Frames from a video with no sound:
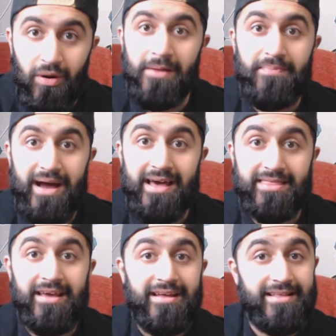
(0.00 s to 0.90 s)
one
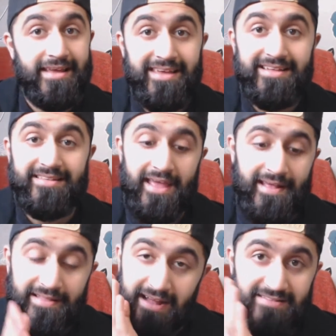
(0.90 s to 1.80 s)
path that he can
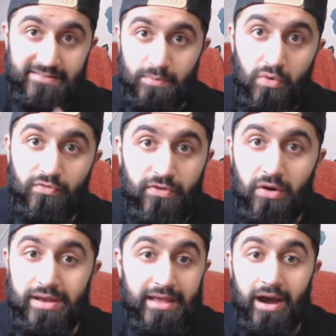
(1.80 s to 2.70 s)
take, and that's to move
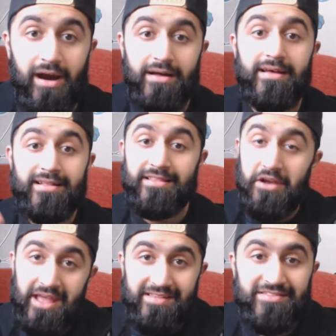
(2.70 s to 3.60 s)
forward. He can't.
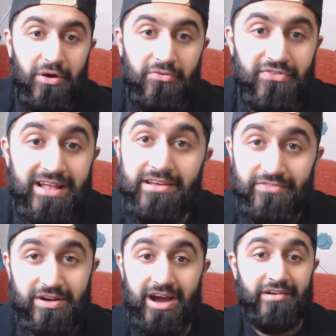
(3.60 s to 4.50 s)
There is no failure
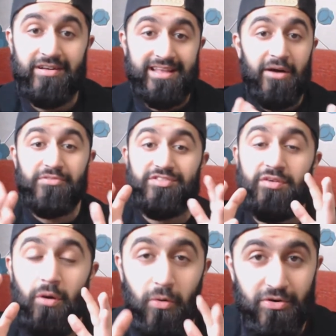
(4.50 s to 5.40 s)
for Gato, and that was
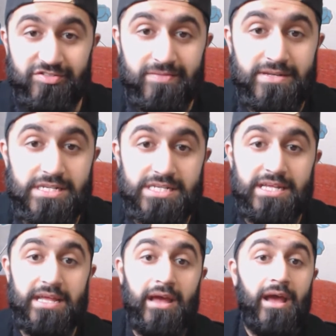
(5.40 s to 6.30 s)
awesome to
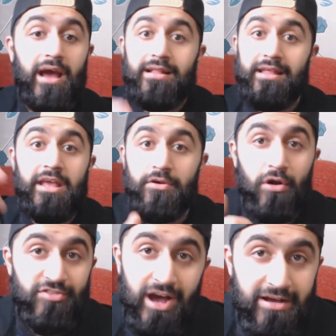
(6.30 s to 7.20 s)
see. The
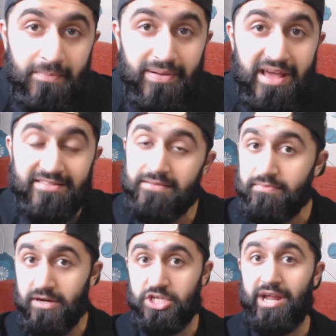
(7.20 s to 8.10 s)
heroes got
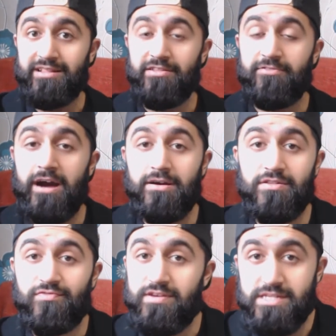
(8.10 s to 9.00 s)
complacent, much like the
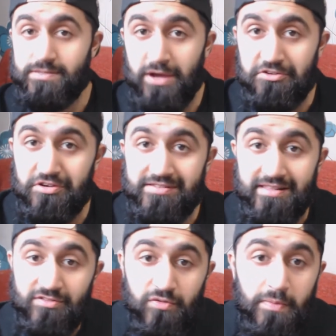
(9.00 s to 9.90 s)
Falcons versus the Patriots in
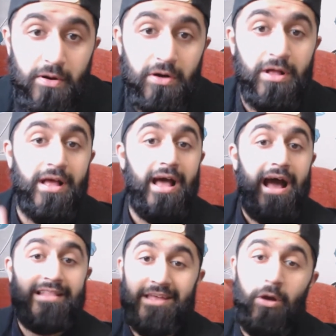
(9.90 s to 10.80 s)
the Super Bowl,
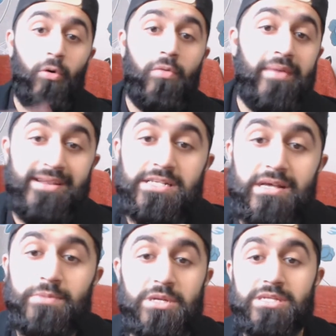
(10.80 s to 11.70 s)
and they all made
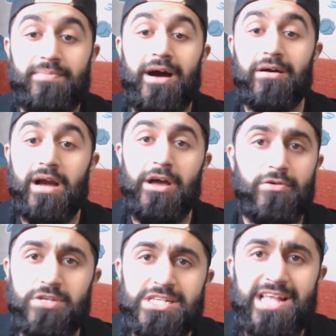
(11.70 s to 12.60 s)
assumptions about
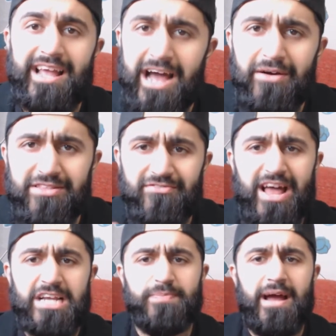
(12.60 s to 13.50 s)
Gato, just like how in the
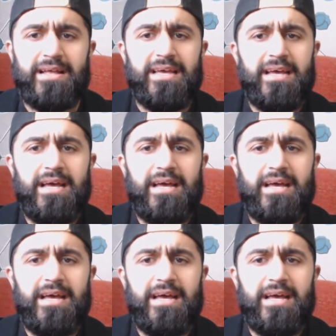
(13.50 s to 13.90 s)
flashback,